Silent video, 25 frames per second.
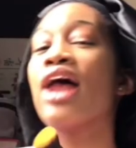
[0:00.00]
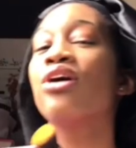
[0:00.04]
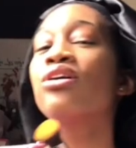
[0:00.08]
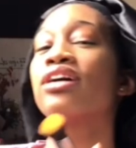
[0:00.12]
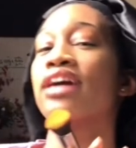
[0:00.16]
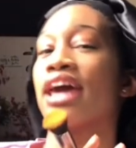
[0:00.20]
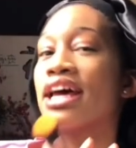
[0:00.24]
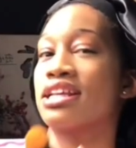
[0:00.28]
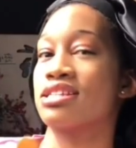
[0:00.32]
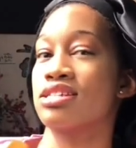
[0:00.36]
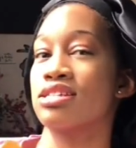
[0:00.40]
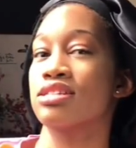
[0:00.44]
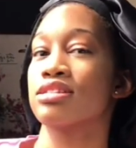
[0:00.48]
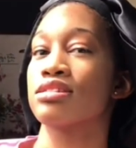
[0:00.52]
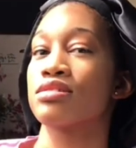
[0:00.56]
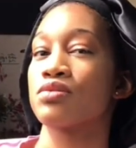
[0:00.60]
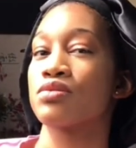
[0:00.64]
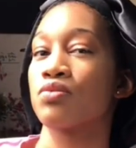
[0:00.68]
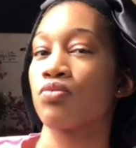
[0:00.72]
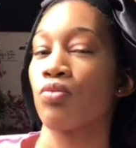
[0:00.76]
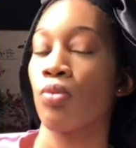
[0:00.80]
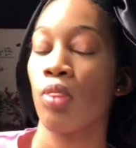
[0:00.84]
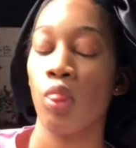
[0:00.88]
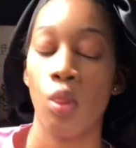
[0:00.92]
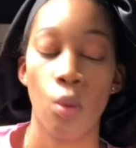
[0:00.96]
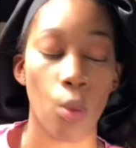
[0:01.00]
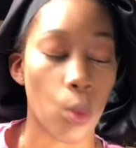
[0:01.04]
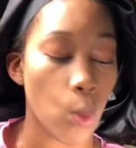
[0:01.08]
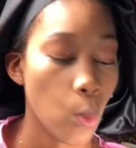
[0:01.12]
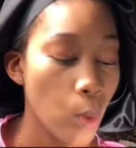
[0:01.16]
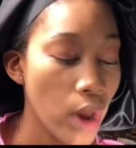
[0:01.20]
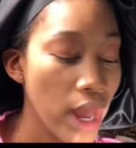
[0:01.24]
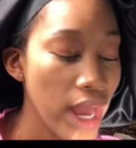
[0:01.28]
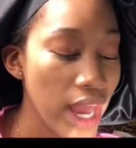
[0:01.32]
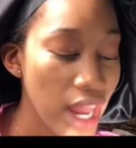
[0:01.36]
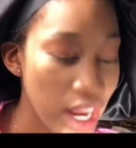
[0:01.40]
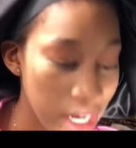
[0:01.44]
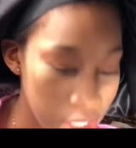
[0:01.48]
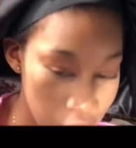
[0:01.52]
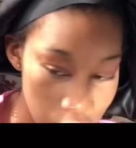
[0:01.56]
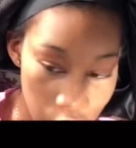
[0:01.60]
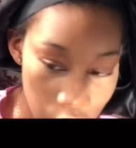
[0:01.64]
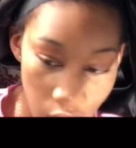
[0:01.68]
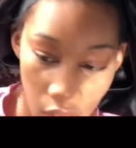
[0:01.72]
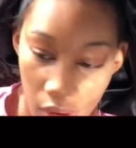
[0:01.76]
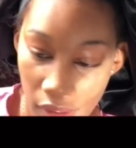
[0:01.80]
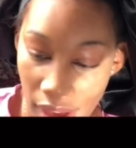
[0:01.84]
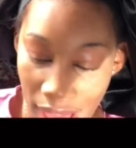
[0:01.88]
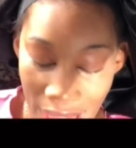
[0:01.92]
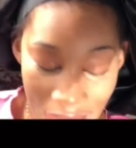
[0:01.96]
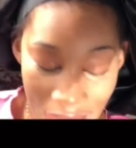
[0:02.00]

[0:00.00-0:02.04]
I don't get it. Why are y'all